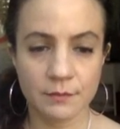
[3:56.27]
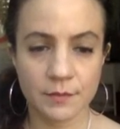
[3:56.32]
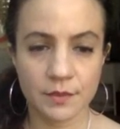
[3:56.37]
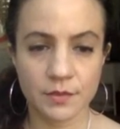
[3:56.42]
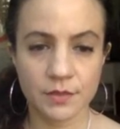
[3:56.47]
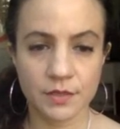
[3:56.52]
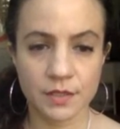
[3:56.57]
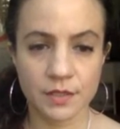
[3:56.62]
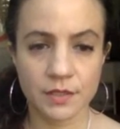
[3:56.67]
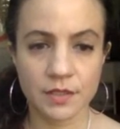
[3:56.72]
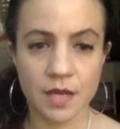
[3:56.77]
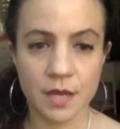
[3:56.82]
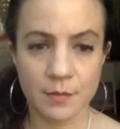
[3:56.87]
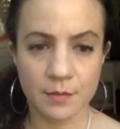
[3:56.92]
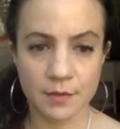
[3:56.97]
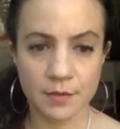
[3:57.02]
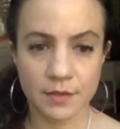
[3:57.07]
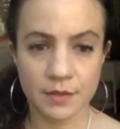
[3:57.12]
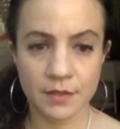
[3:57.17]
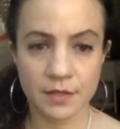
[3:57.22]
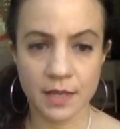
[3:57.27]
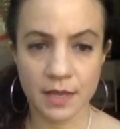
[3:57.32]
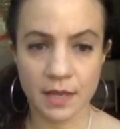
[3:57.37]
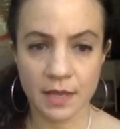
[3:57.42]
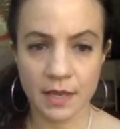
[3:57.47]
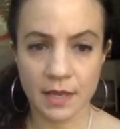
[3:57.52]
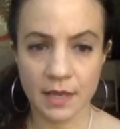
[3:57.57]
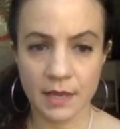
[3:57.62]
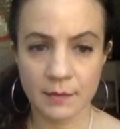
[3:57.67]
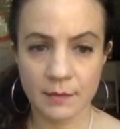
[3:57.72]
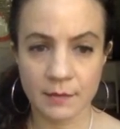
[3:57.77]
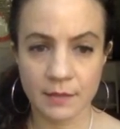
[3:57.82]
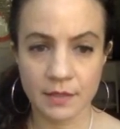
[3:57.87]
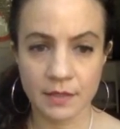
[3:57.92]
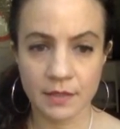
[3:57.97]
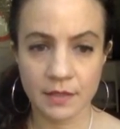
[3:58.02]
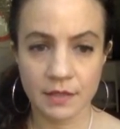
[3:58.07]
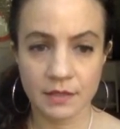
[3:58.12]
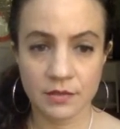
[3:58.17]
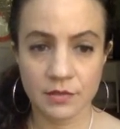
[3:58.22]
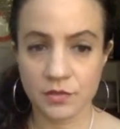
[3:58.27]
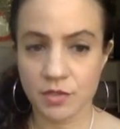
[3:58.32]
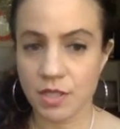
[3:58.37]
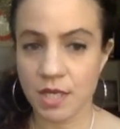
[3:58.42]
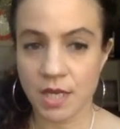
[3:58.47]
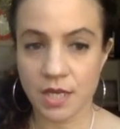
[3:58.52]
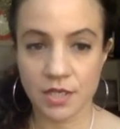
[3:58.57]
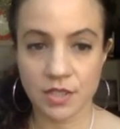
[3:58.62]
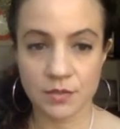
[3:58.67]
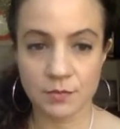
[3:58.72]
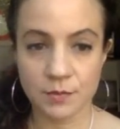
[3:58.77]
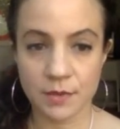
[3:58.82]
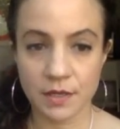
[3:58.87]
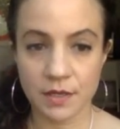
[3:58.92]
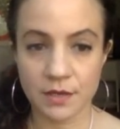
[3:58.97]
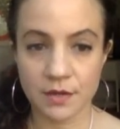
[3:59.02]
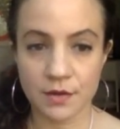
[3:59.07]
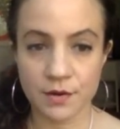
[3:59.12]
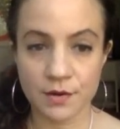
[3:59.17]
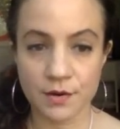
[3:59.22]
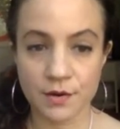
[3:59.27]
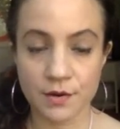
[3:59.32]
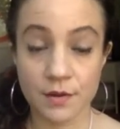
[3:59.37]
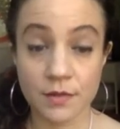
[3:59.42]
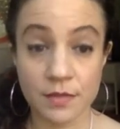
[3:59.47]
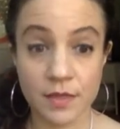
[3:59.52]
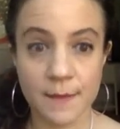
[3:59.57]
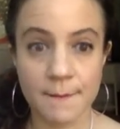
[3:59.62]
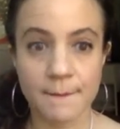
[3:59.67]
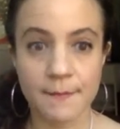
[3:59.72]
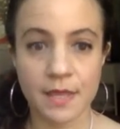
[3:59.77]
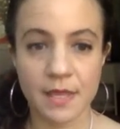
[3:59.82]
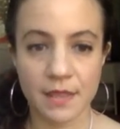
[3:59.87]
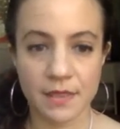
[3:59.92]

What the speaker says: who's on top of their game, they're a change maker, they make